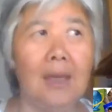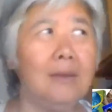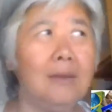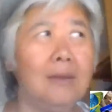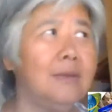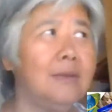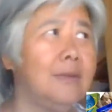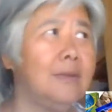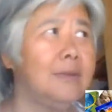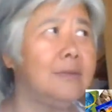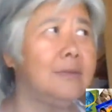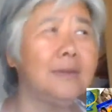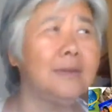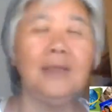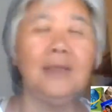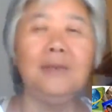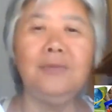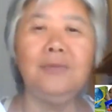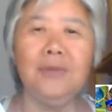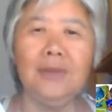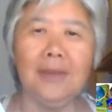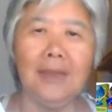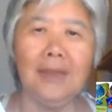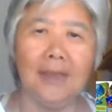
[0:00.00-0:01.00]
don't know,
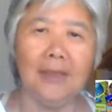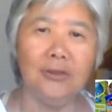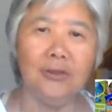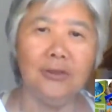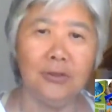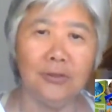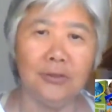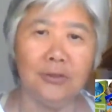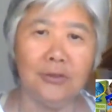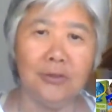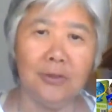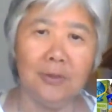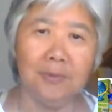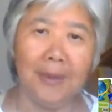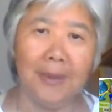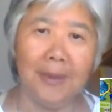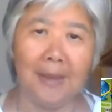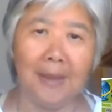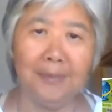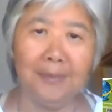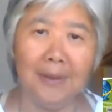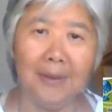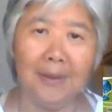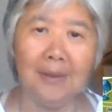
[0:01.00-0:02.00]
some relationship
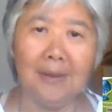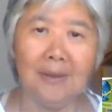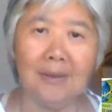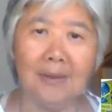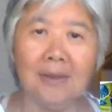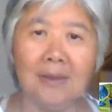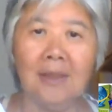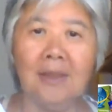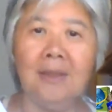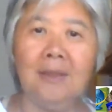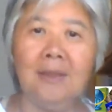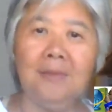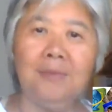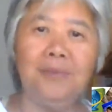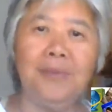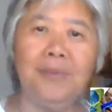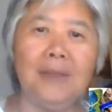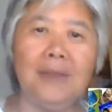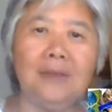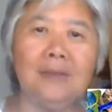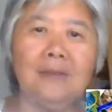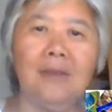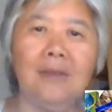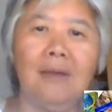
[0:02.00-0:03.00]
happiness
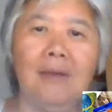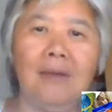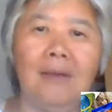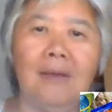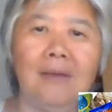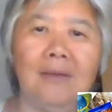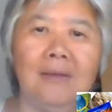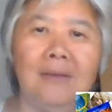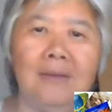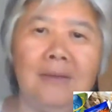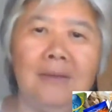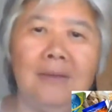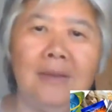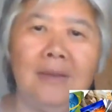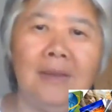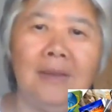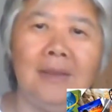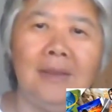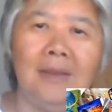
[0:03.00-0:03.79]
based on,